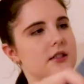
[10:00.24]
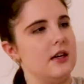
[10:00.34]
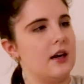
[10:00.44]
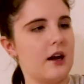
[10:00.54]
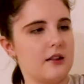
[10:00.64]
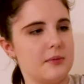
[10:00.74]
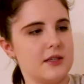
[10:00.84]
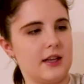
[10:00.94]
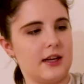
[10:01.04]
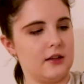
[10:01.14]
cut them
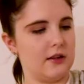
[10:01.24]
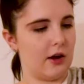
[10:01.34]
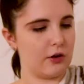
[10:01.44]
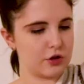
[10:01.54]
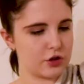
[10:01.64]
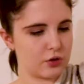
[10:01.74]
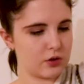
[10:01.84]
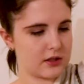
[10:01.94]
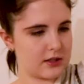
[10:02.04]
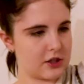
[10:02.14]
into like a long
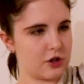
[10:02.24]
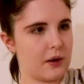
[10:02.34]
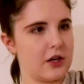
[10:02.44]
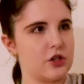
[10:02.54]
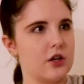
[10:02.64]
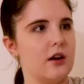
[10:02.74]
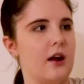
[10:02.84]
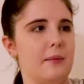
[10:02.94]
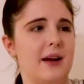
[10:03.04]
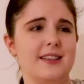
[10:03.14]
short situation.
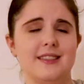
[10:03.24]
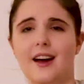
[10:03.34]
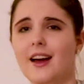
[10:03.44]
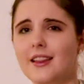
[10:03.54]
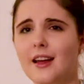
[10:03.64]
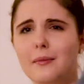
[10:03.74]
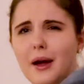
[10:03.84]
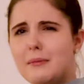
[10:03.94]
I might dye them. I